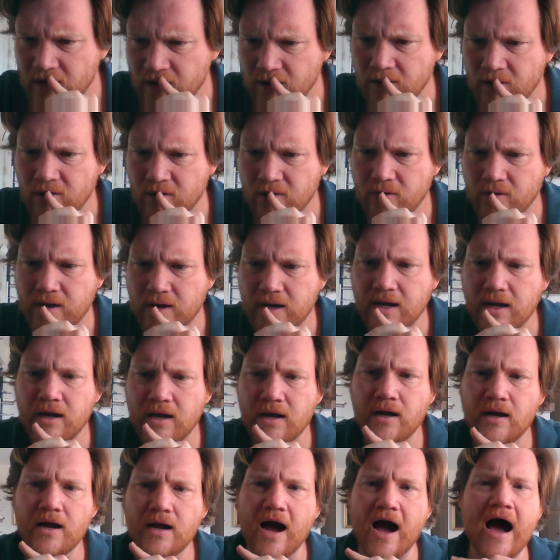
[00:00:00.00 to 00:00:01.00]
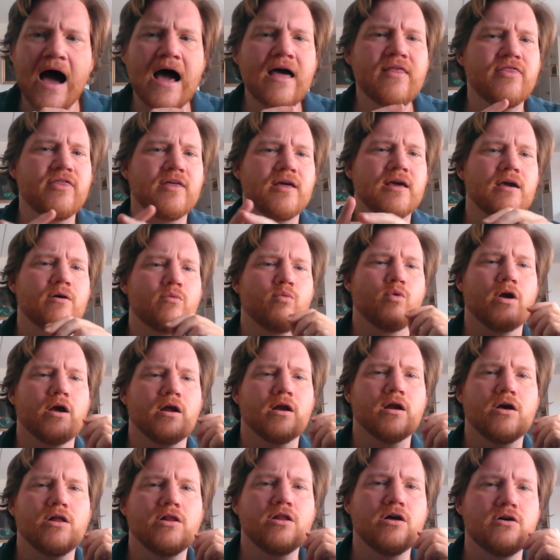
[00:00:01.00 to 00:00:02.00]
Okay. I think we're
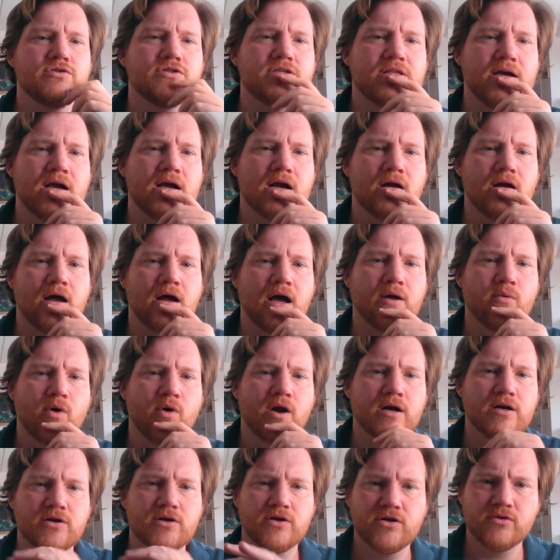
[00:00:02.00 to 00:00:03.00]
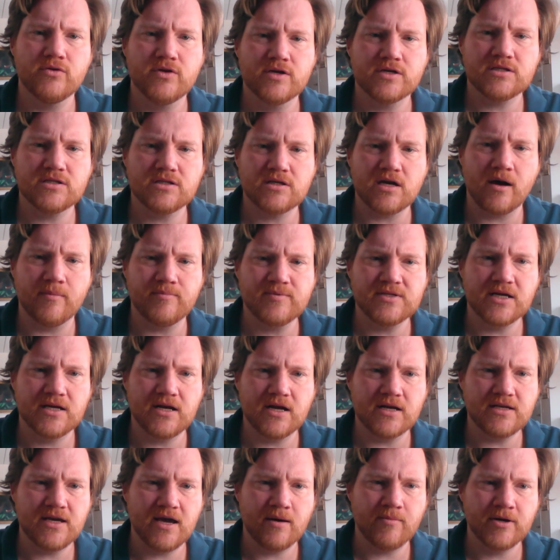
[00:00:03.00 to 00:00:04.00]
going to close there. I wanted to do this
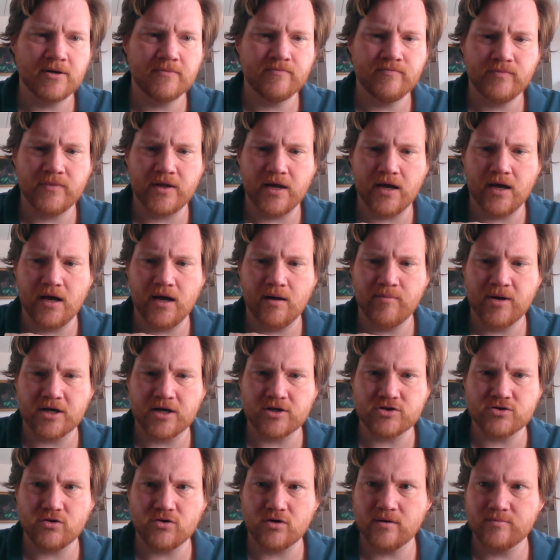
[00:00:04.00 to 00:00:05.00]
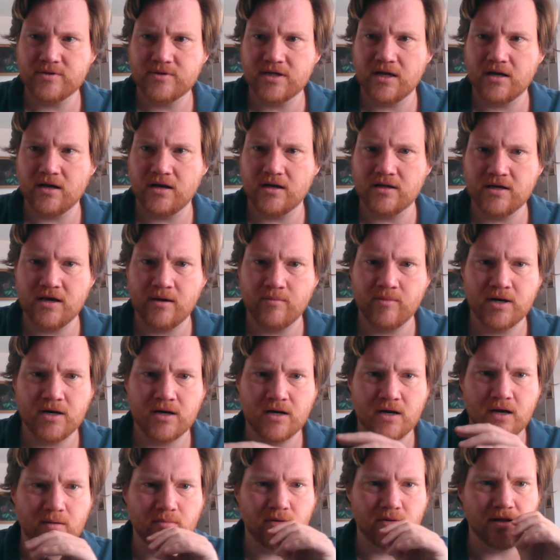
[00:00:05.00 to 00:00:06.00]
update on Yemen, make a short update on
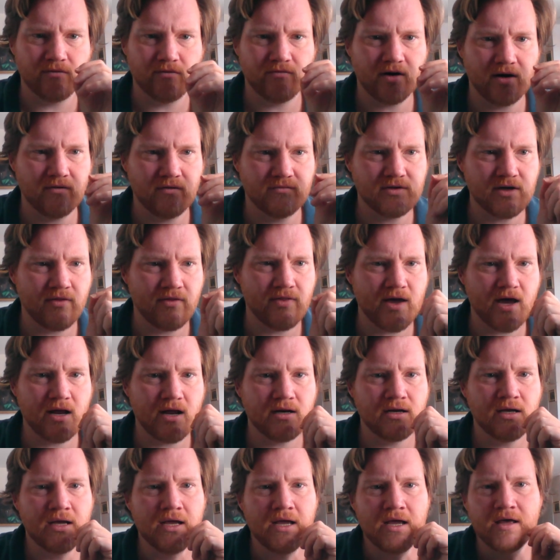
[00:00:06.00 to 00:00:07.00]
Yemen. I believe I have done that.